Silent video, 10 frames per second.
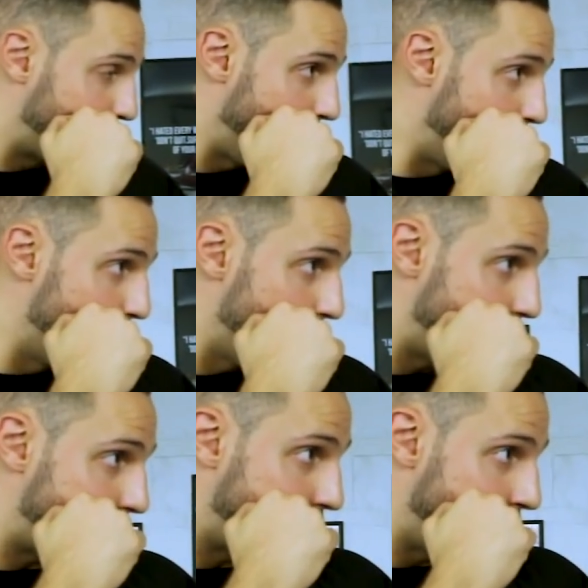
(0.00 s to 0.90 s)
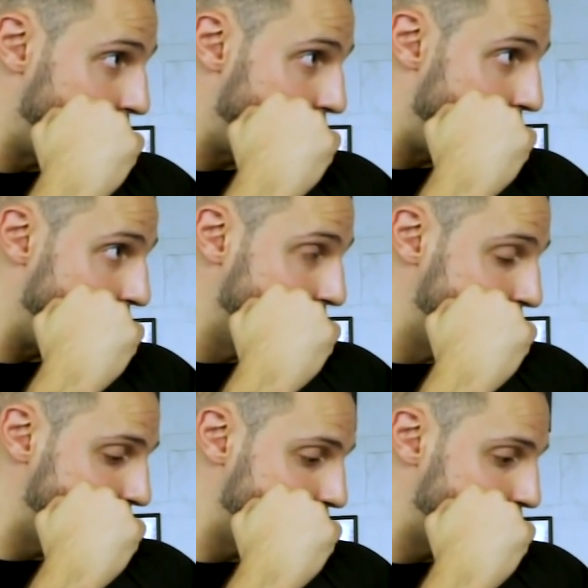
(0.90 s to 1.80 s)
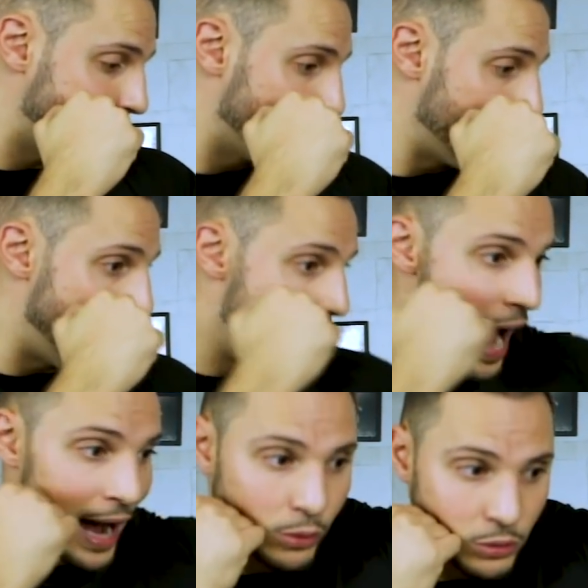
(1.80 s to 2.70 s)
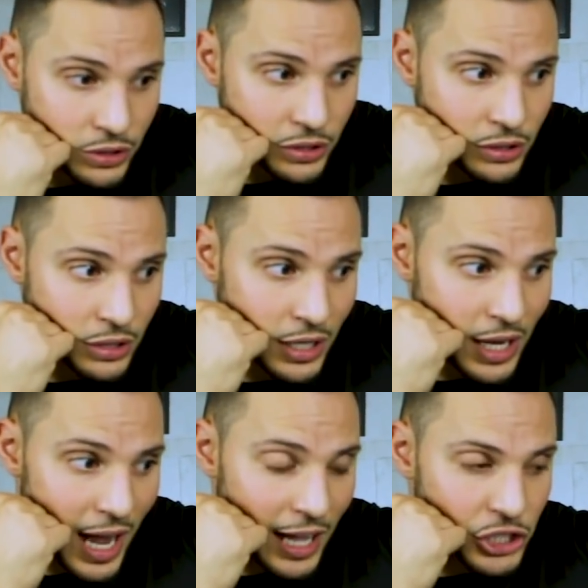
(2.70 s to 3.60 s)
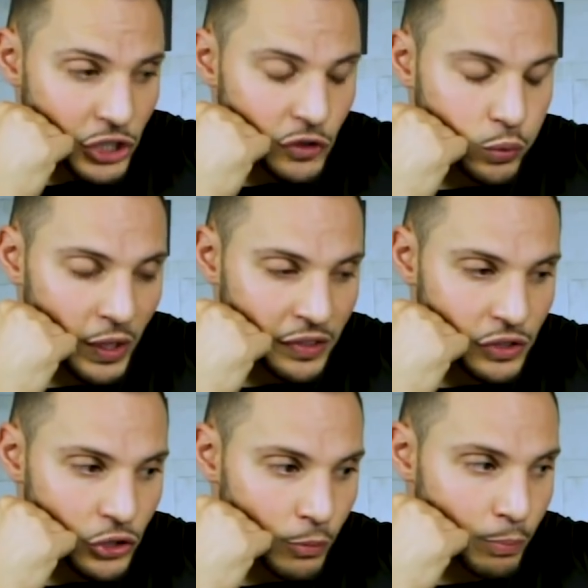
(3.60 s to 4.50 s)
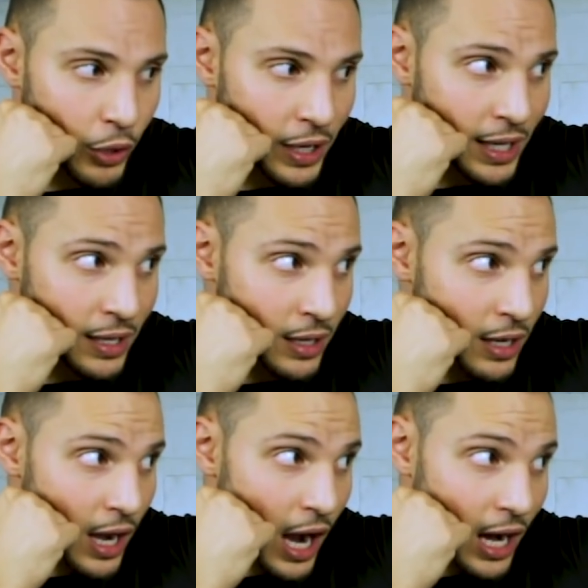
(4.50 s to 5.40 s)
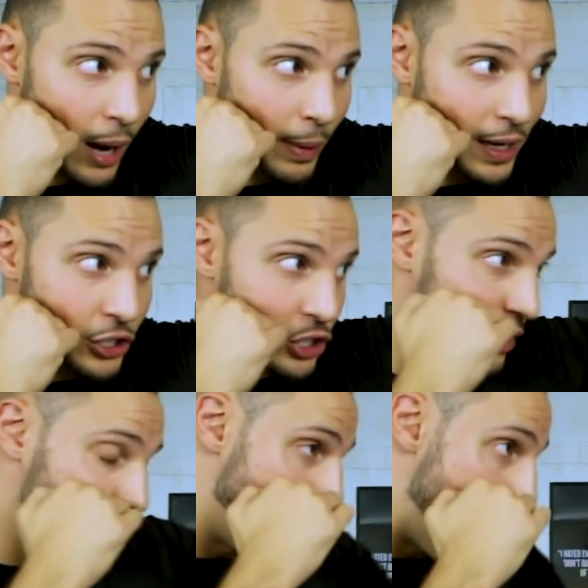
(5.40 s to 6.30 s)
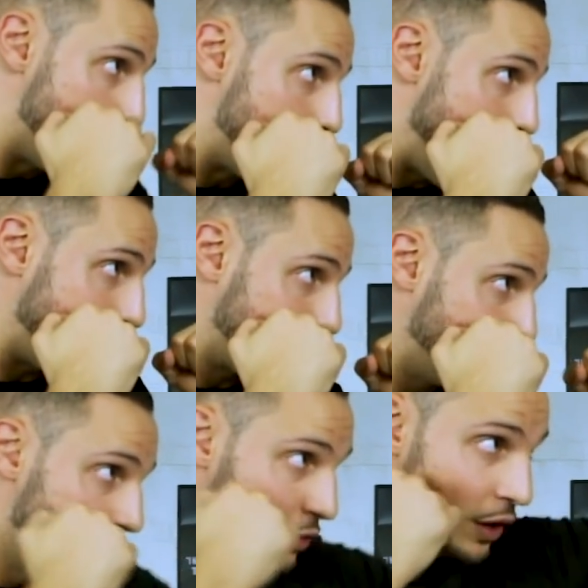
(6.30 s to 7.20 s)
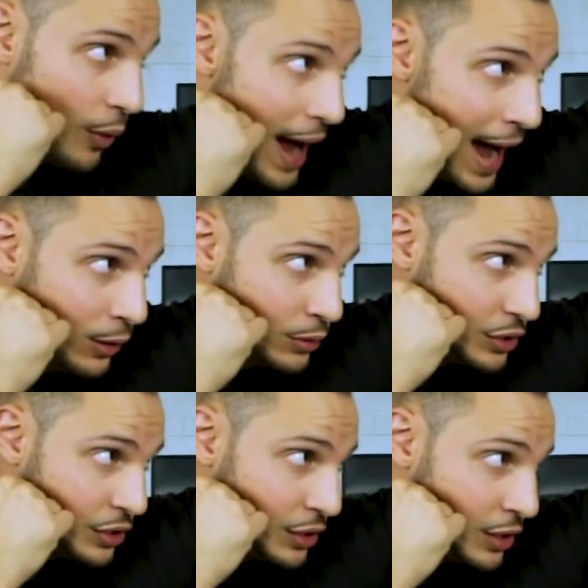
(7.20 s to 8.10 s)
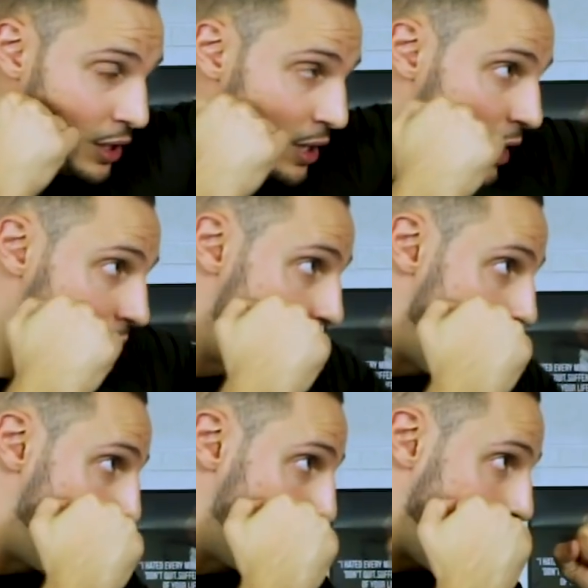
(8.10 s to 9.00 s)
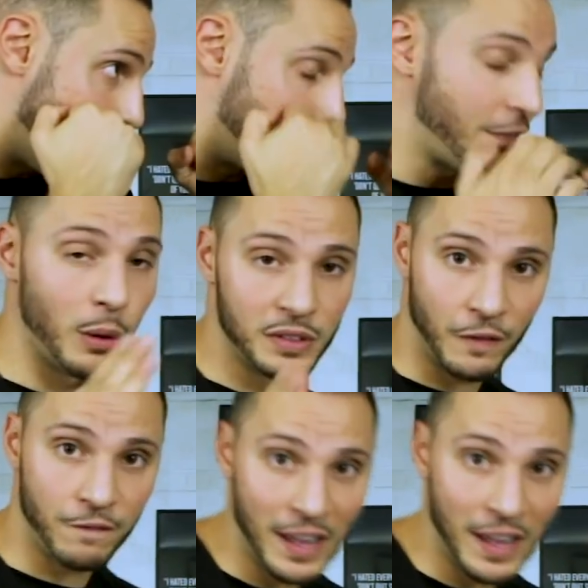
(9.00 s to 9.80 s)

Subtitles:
to throw the front hand out and just twist your body a couple inches and back. So out and back. If I was to